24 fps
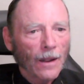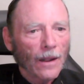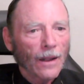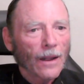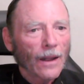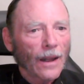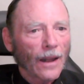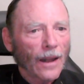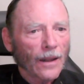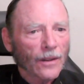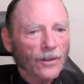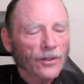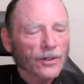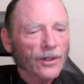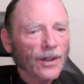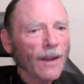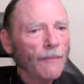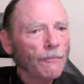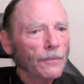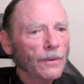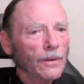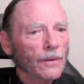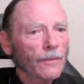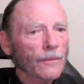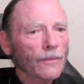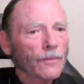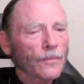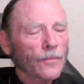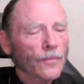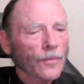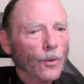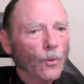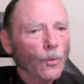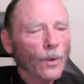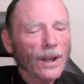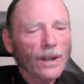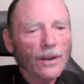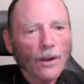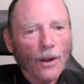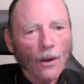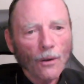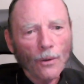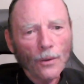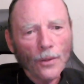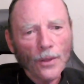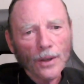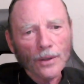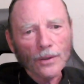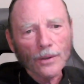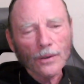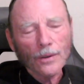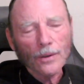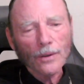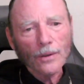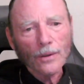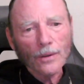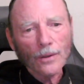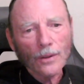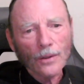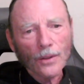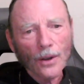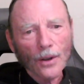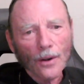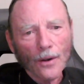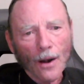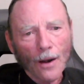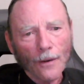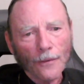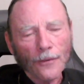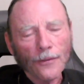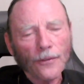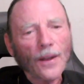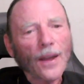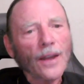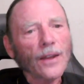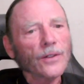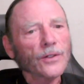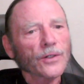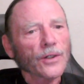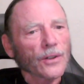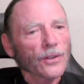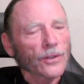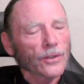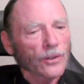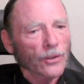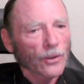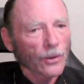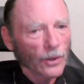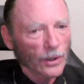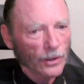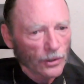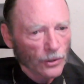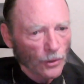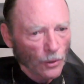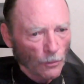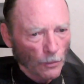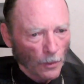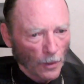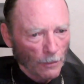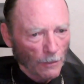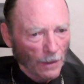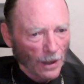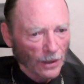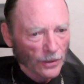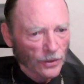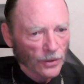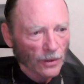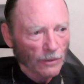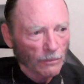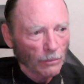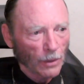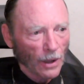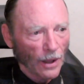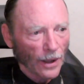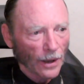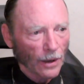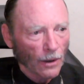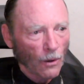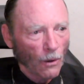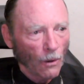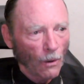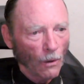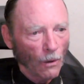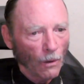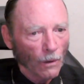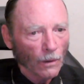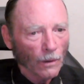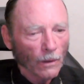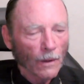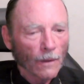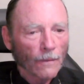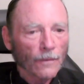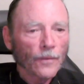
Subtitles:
Except we know that there are phases to a supermassive black hole.